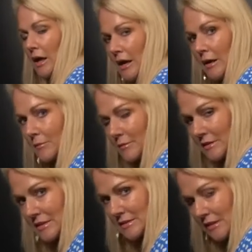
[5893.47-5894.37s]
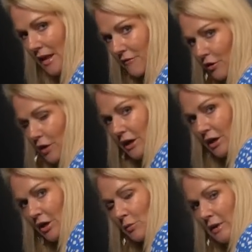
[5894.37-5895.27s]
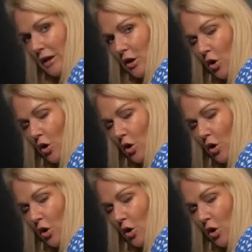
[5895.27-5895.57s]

um, this lever here. When I